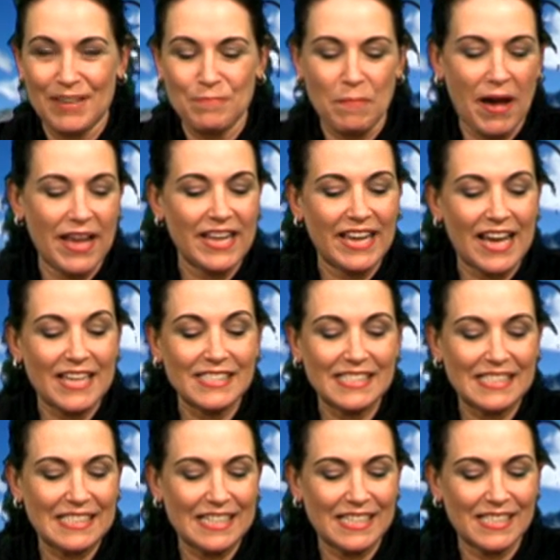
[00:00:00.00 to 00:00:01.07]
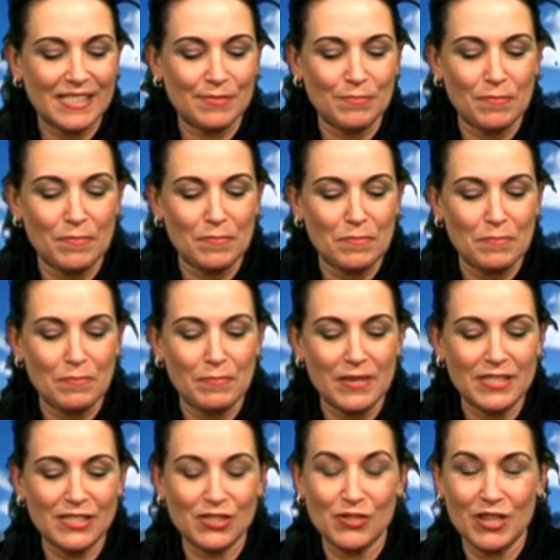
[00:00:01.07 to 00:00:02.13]
my guest is
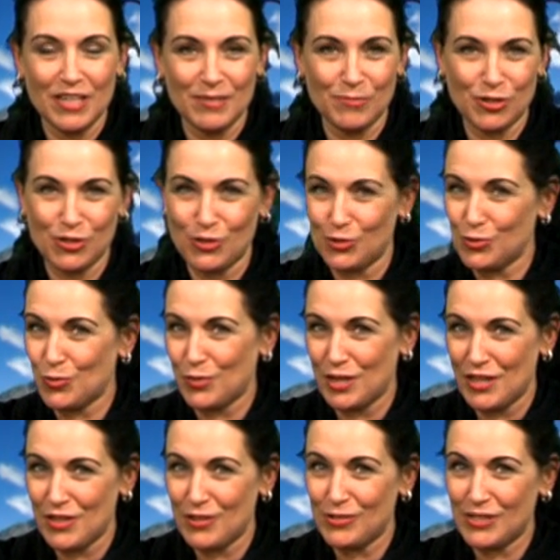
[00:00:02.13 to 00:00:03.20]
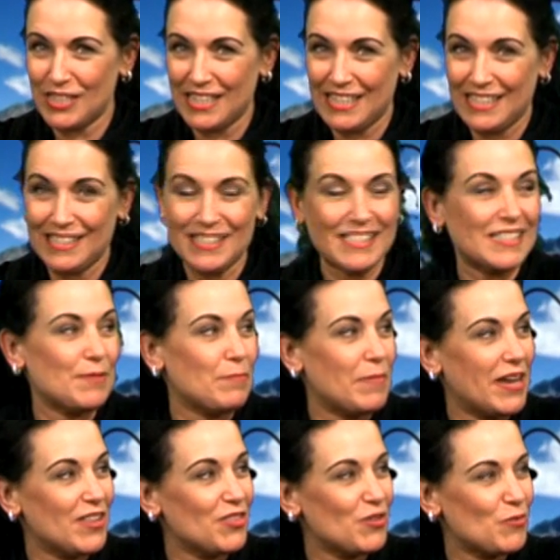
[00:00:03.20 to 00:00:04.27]
Miss New Hampshire 2013,
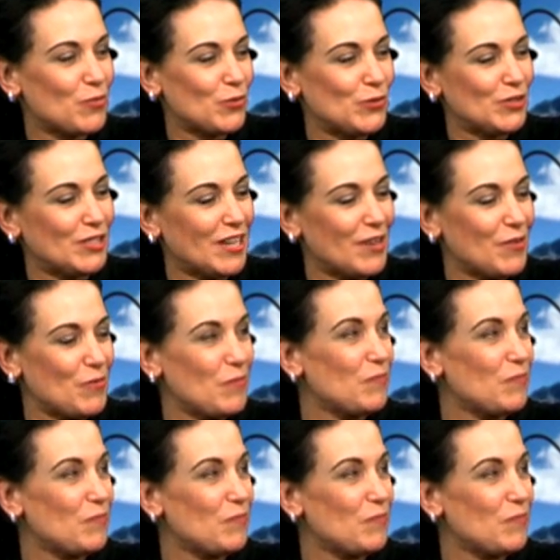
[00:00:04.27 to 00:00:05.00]
Samantha Russo.